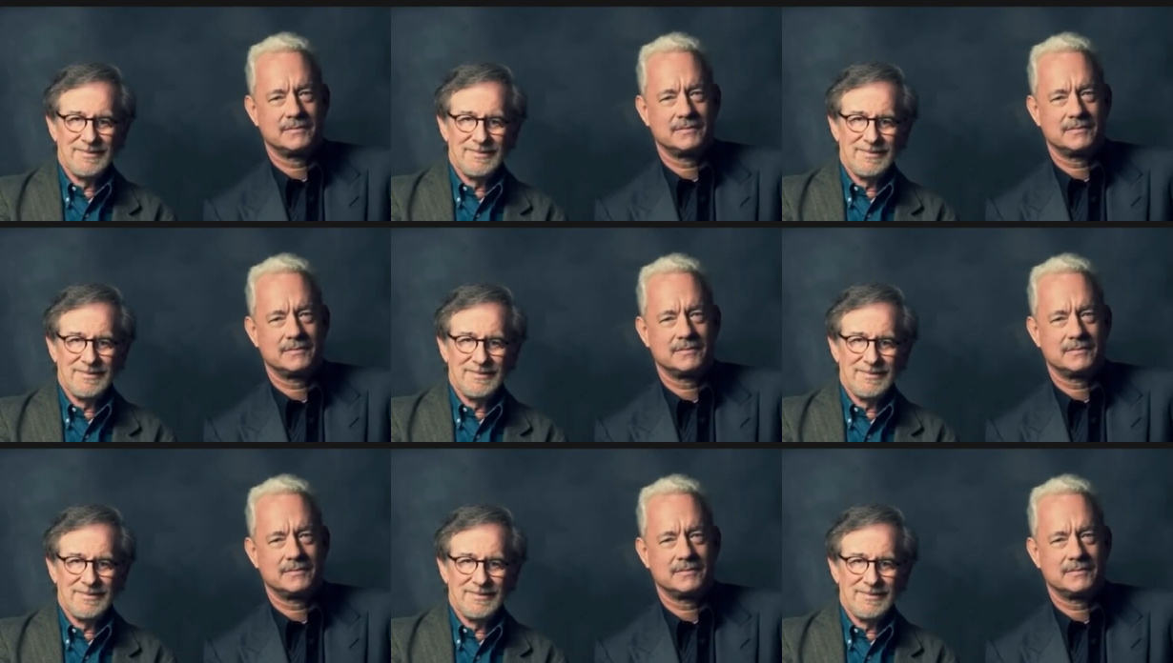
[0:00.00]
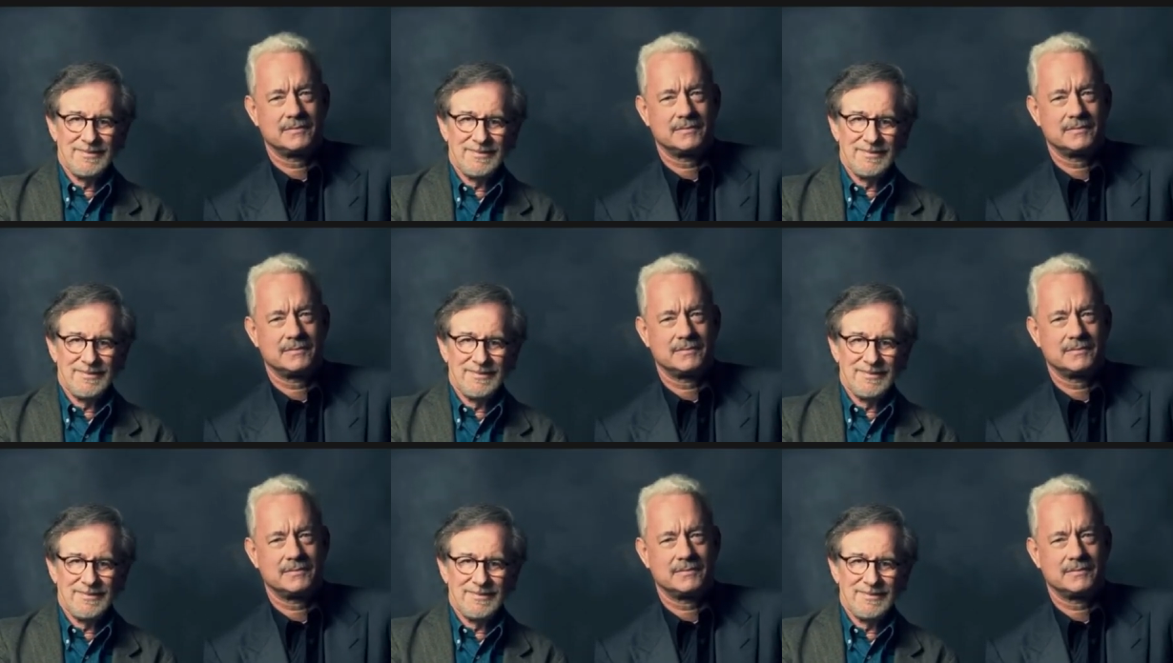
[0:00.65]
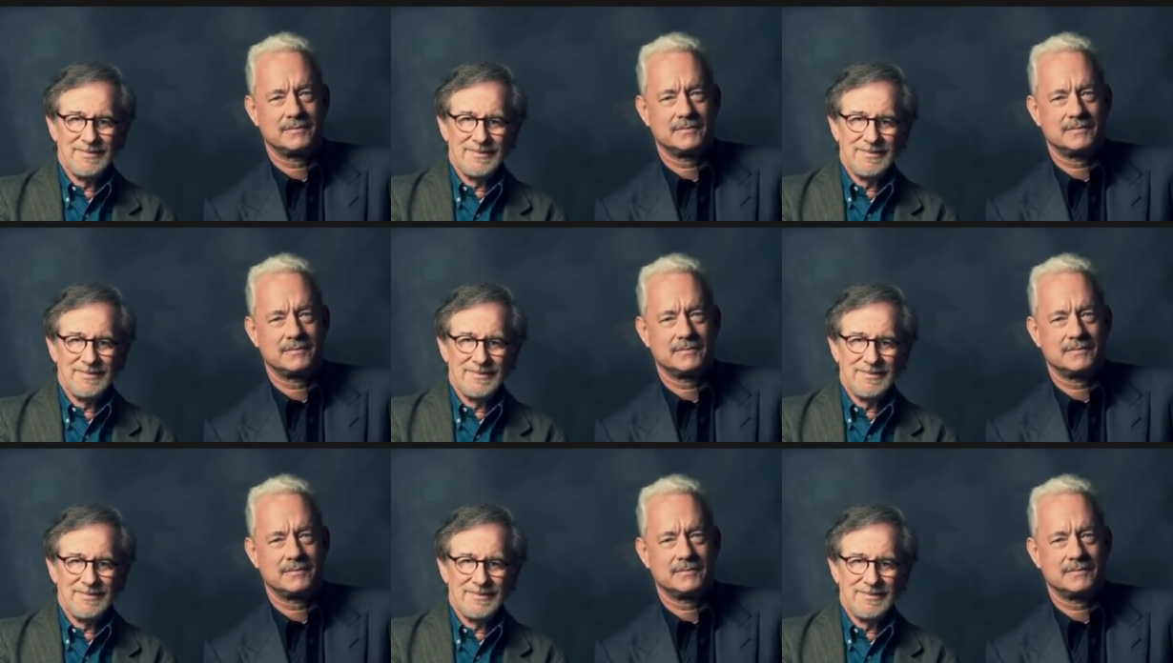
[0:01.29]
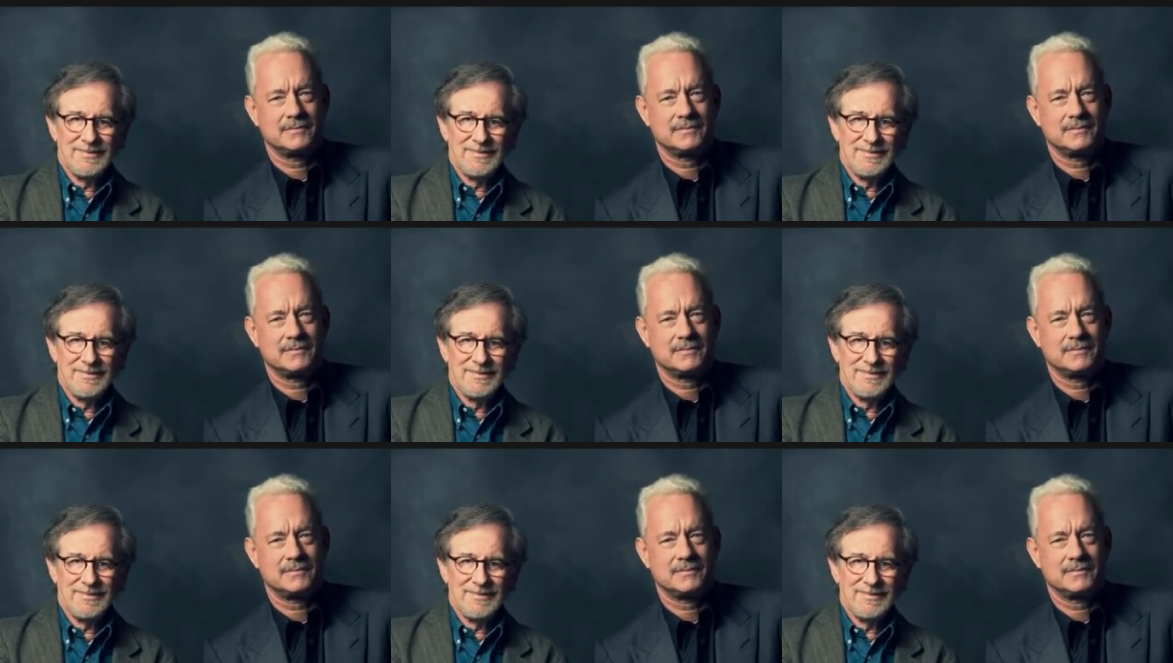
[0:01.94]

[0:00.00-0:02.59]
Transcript: (silence)